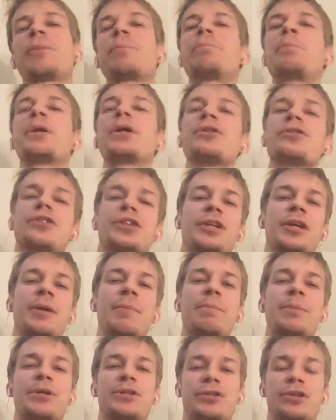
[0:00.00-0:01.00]
building a
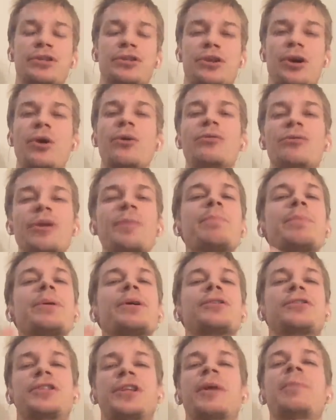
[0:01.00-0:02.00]
business or
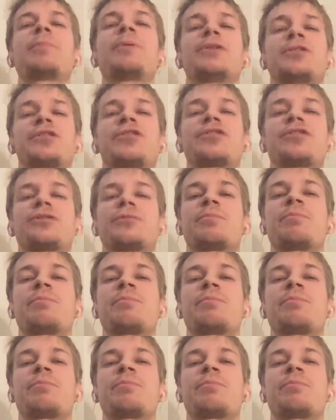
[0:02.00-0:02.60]
rebuilding a business,